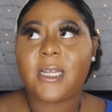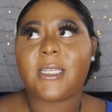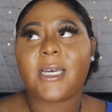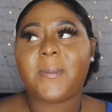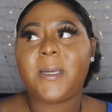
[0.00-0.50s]
A
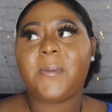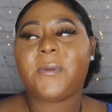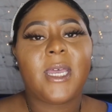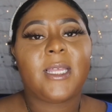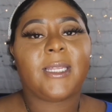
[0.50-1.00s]
lot of people
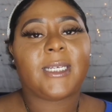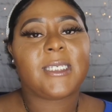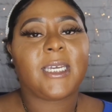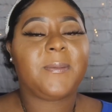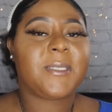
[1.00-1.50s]
like
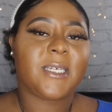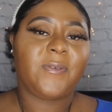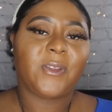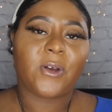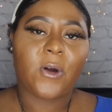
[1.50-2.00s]
to keep
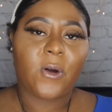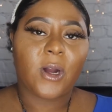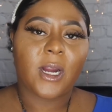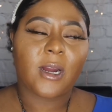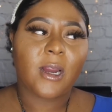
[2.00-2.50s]
stuff in the
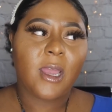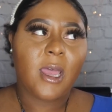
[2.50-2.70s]
car